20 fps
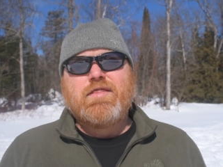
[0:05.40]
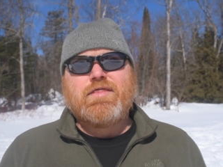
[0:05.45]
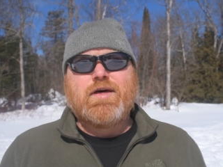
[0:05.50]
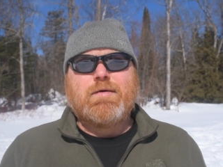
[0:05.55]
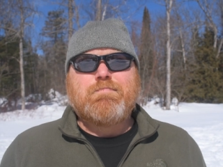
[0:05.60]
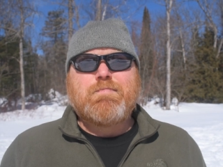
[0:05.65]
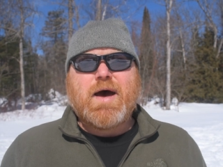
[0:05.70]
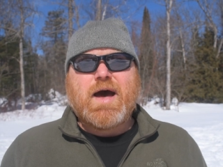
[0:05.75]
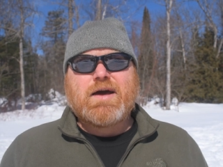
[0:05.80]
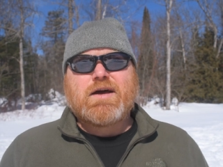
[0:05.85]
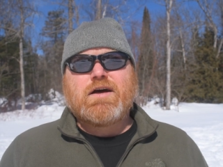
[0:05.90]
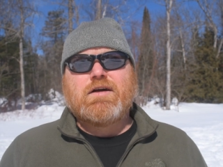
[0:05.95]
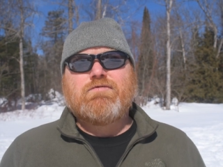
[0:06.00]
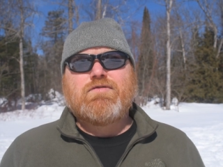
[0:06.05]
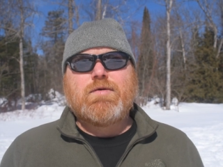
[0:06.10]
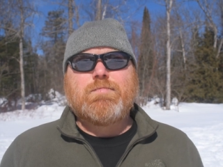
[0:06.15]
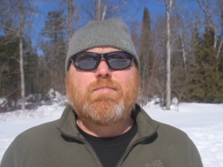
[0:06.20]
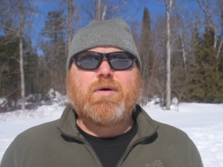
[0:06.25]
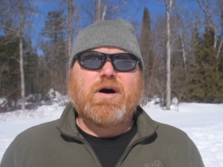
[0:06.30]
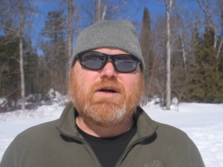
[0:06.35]
that
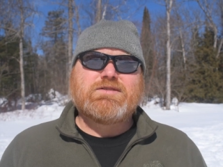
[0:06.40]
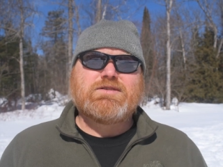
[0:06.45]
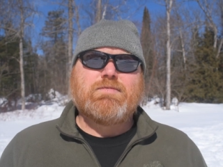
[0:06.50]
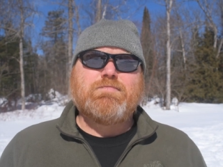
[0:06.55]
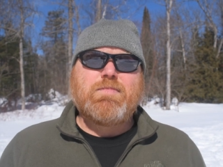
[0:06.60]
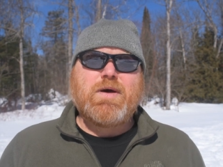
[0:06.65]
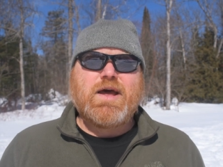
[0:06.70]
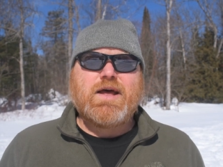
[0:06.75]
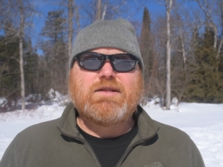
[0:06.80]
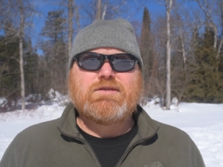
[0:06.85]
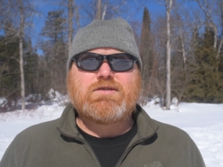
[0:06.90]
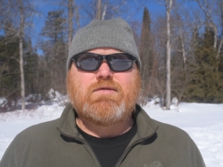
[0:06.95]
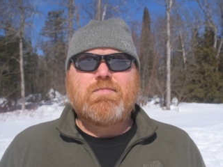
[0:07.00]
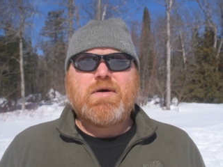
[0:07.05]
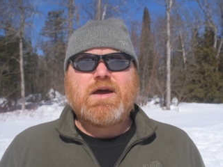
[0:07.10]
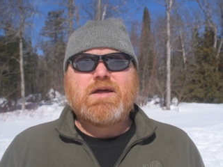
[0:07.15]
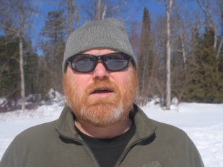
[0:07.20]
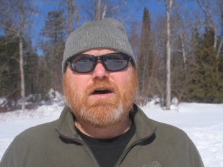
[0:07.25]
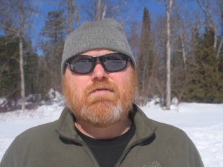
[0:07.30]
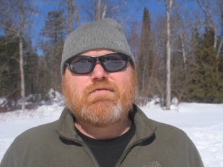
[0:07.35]
backcountry pots and pans are
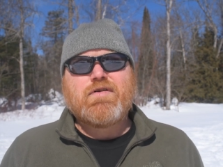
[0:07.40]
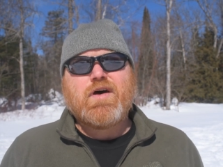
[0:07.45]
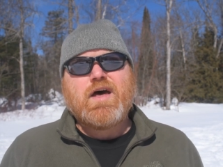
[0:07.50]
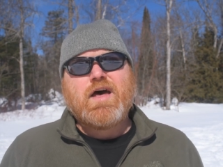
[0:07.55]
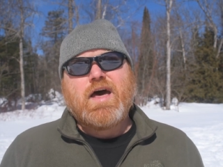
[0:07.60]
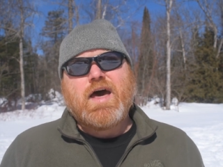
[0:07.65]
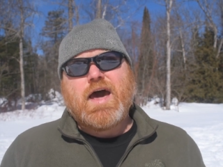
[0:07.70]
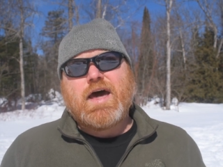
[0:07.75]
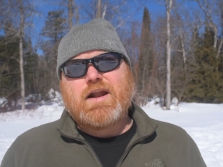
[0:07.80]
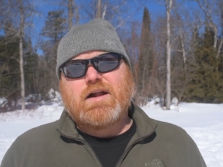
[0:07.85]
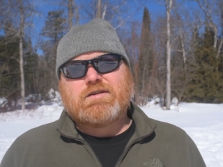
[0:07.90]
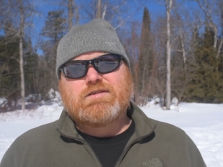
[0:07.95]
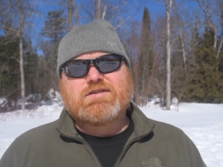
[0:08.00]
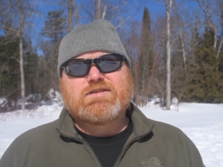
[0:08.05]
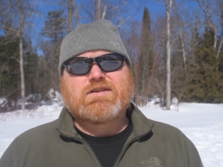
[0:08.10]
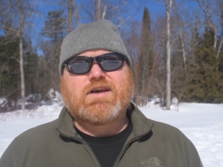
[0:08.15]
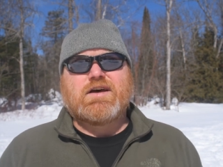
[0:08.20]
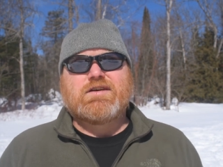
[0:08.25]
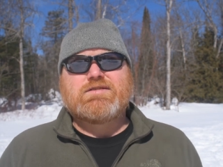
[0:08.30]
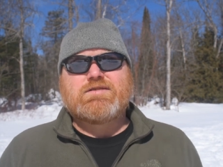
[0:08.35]
made of, and I'll
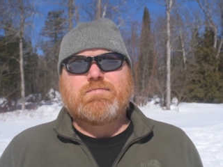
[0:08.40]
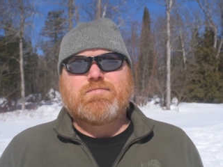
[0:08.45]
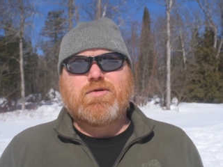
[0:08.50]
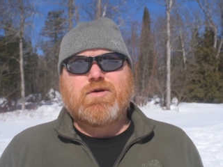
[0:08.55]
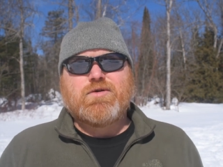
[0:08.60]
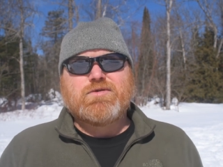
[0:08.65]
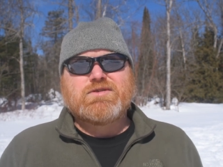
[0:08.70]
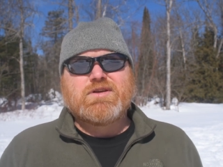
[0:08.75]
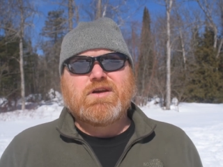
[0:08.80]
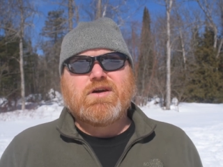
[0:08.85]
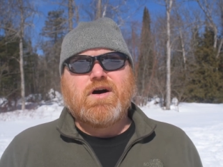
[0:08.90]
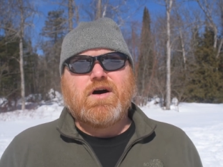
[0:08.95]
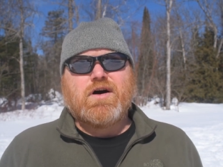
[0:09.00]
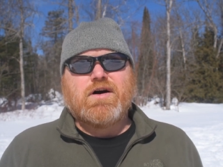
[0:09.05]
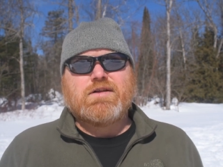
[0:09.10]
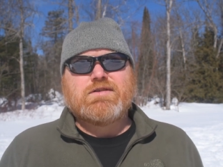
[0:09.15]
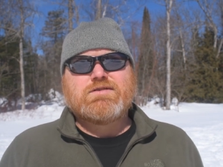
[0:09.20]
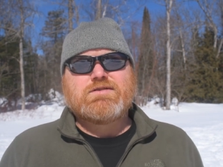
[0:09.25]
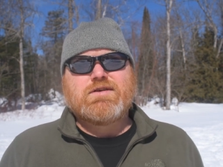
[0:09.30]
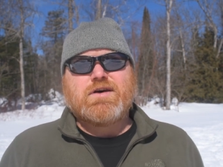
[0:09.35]
discuss the pros and
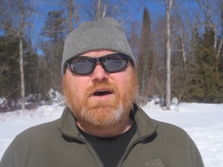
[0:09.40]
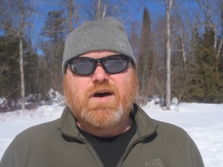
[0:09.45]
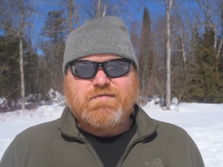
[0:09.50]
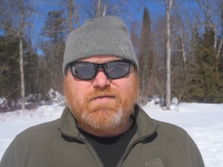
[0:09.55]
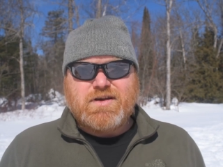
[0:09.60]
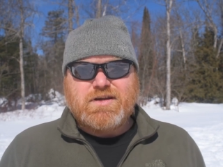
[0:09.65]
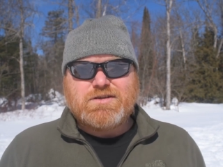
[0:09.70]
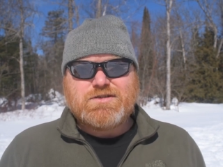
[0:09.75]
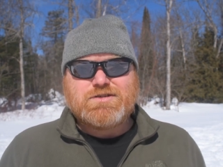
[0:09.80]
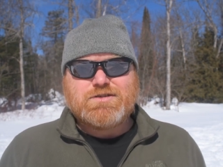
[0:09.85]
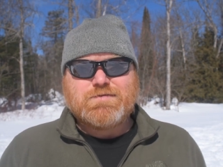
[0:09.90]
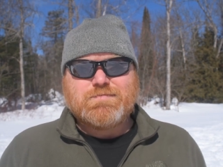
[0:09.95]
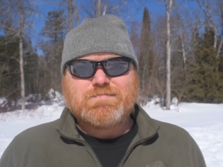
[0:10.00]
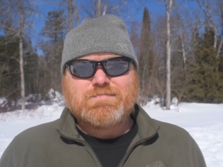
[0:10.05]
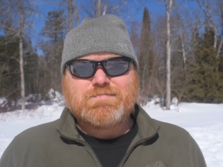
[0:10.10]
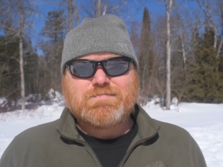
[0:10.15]
cons of each.